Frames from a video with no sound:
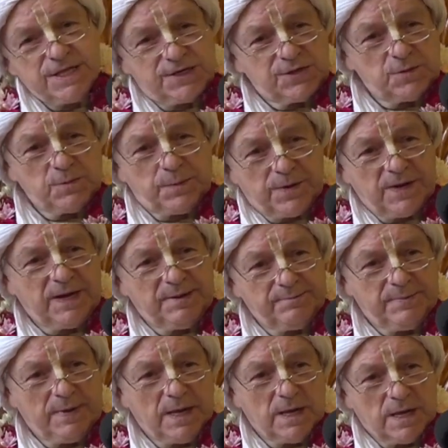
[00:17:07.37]
the
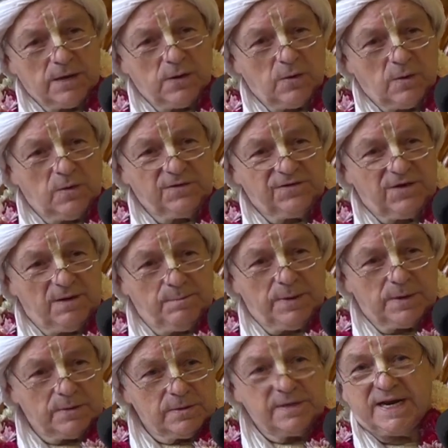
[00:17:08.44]
Supreme Lord's
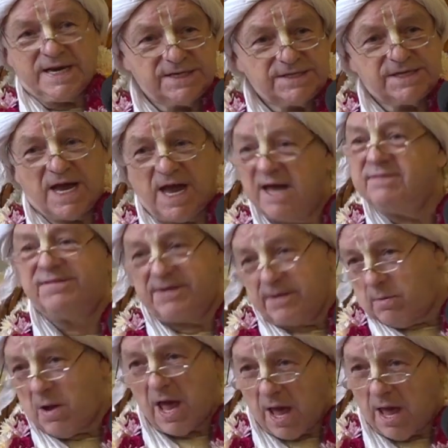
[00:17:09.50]
abode is
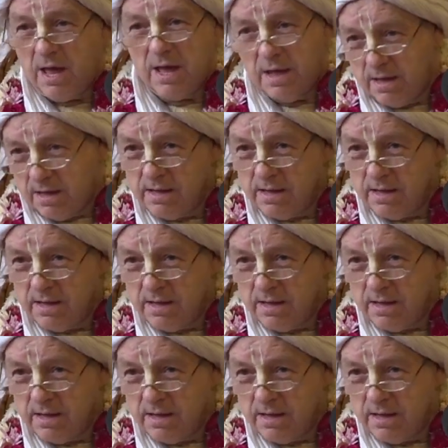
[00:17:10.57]
everywhere.